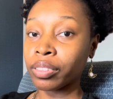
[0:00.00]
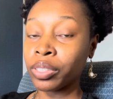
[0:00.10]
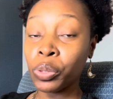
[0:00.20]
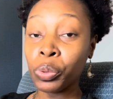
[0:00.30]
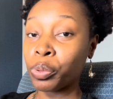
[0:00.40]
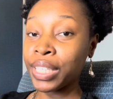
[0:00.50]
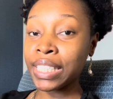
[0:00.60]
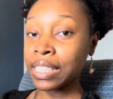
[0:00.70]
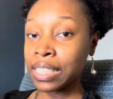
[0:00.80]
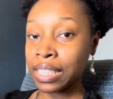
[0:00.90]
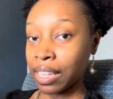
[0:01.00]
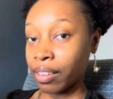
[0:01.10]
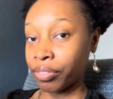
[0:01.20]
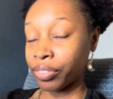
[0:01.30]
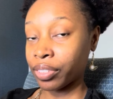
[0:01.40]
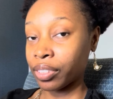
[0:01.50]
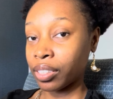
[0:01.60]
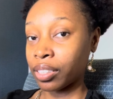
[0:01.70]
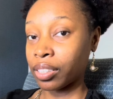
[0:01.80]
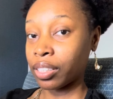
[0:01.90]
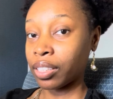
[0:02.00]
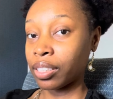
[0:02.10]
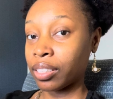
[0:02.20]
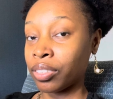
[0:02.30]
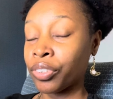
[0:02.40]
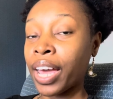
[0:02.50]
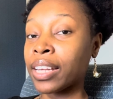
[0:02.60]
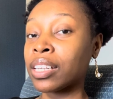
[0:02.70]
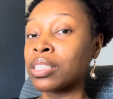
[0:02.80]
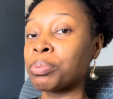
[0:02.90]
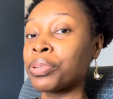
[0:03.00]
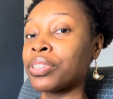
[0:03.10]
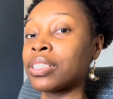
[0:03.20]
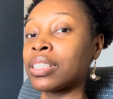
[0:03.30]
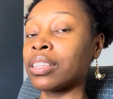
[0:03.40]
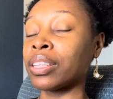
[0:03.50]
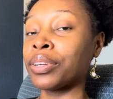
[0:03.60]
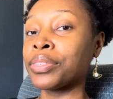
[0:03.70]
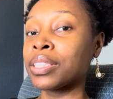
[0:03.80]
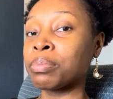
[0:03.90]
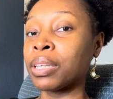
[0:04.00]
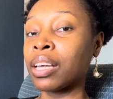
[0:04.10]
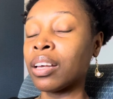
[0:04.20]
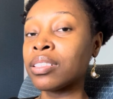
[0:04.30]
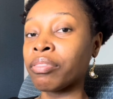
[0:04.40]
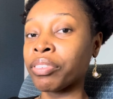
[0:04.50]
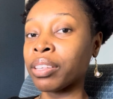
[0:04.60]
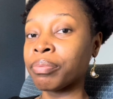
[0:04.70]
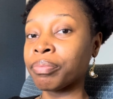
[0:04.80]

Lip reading: You question stuff. You're not a conspiracy theorist because of it.